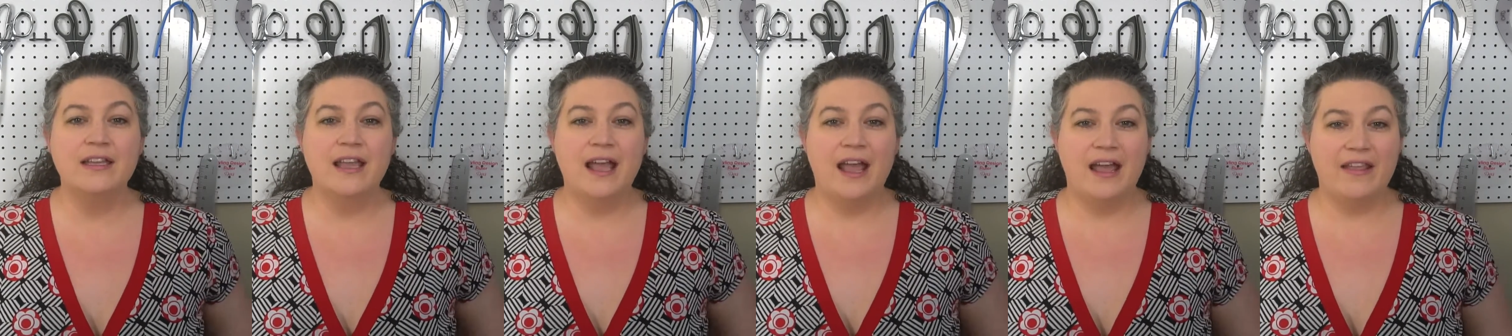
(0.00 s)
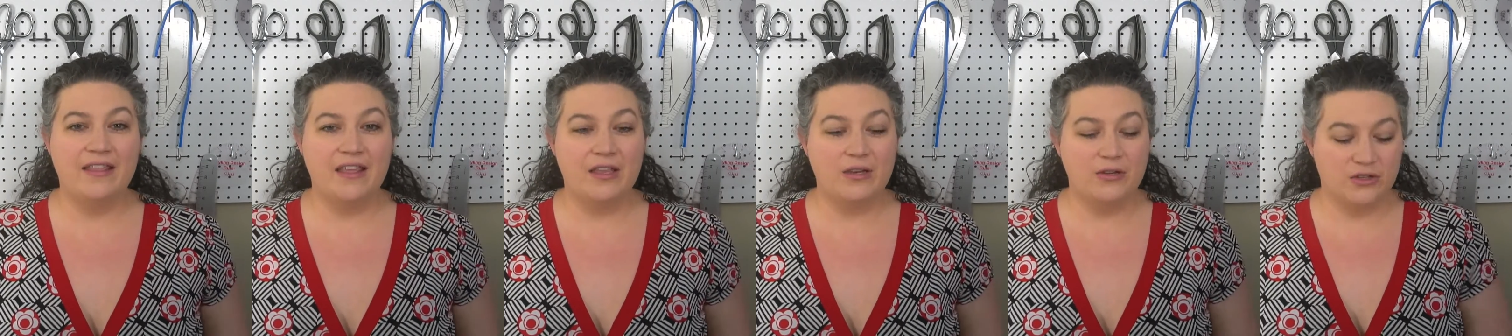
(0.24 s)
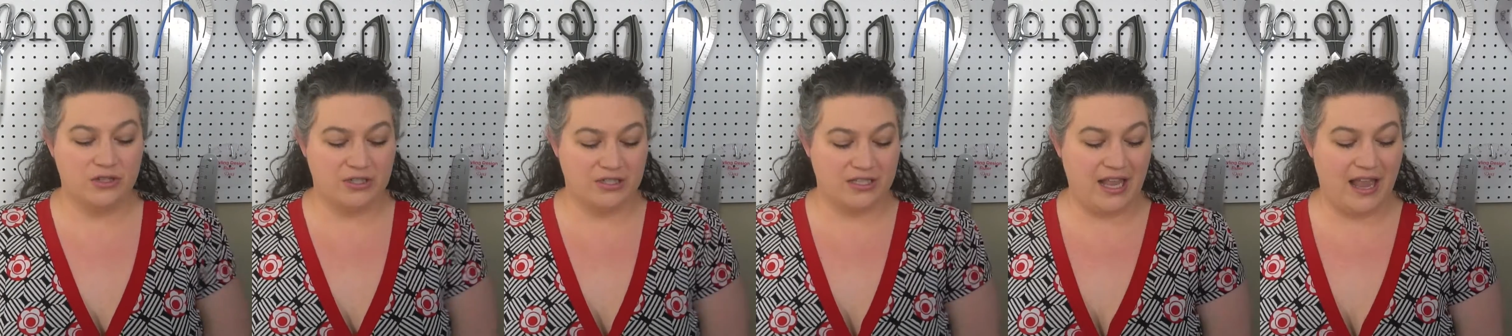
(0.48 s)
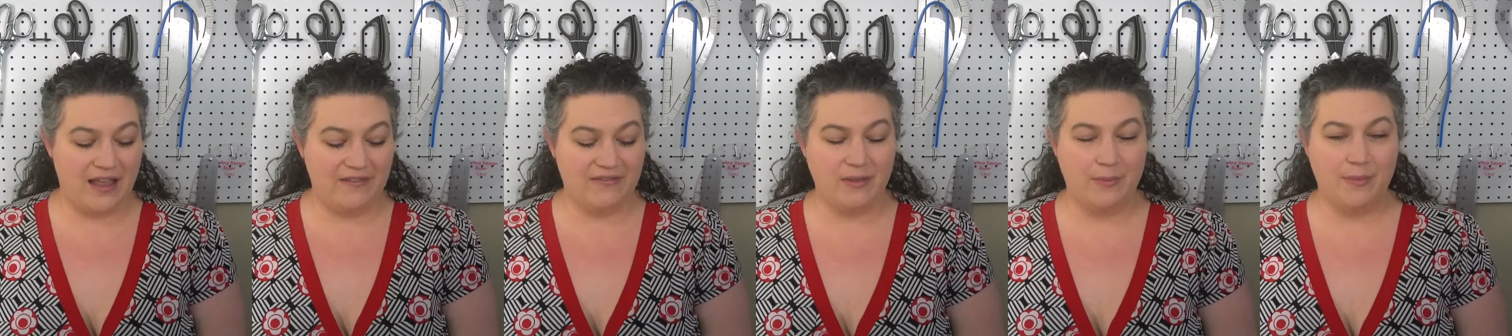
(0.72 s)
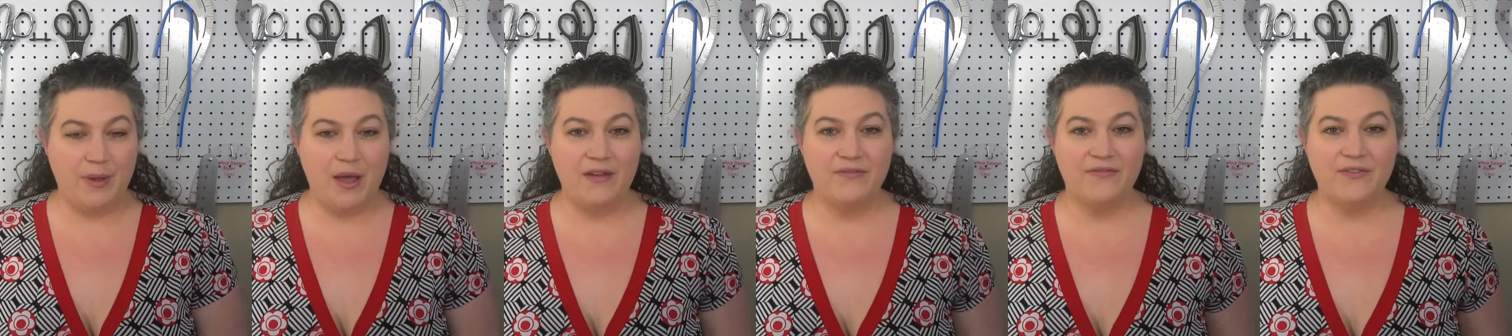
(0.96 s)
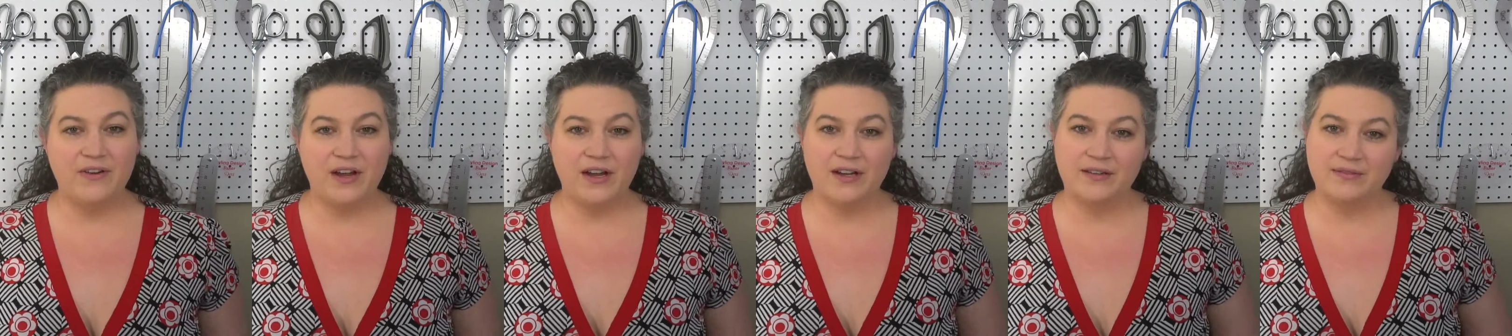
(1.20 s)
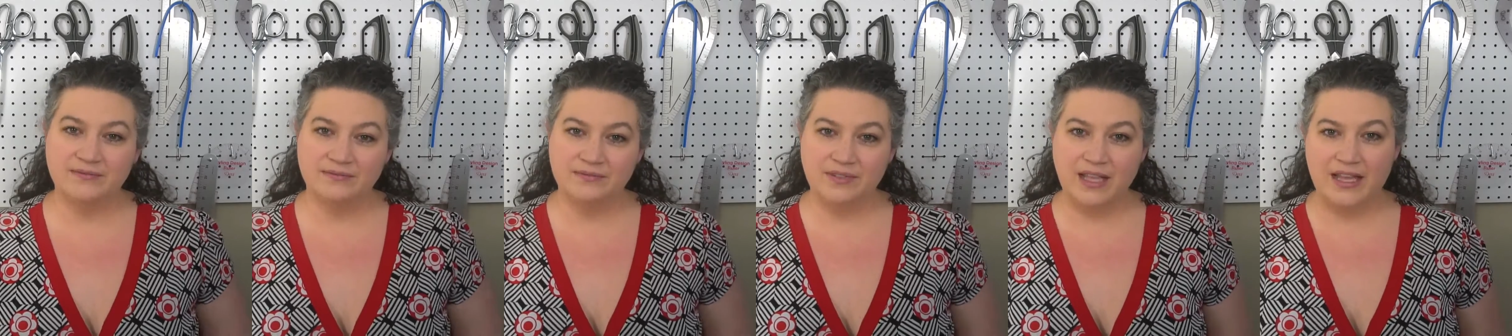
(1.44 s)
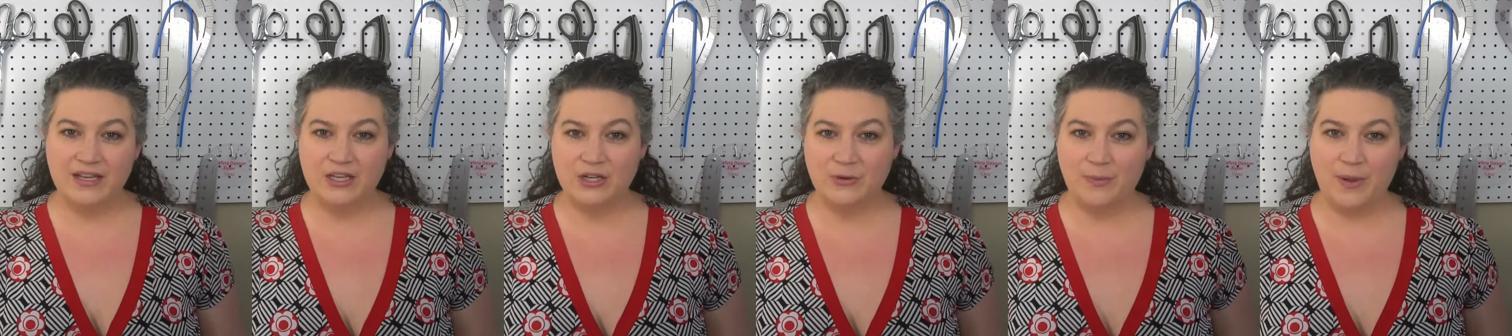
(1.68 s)
and that you just have the puffer
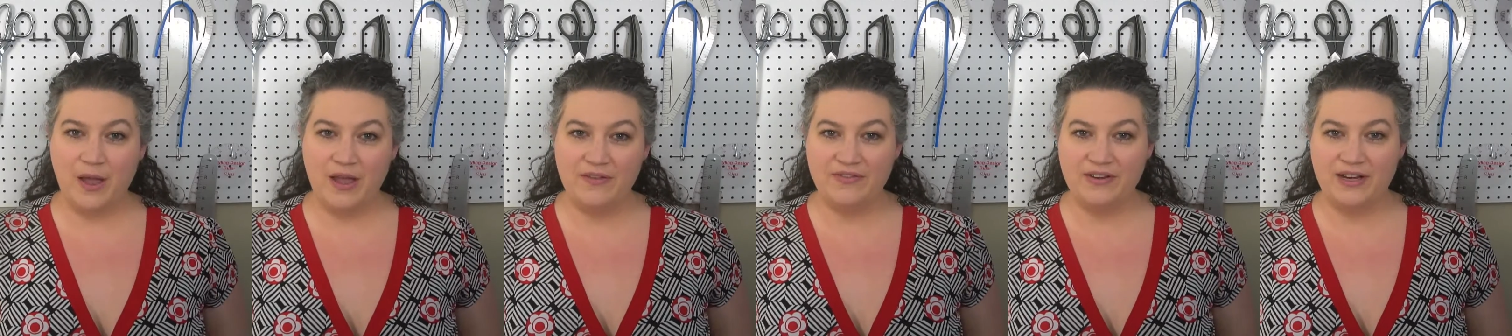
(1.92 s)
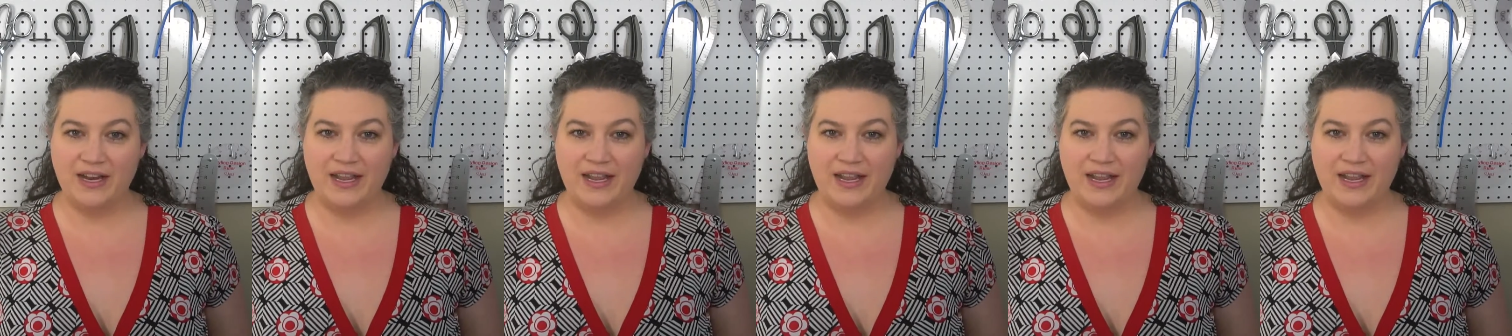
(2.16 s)
and you're puffing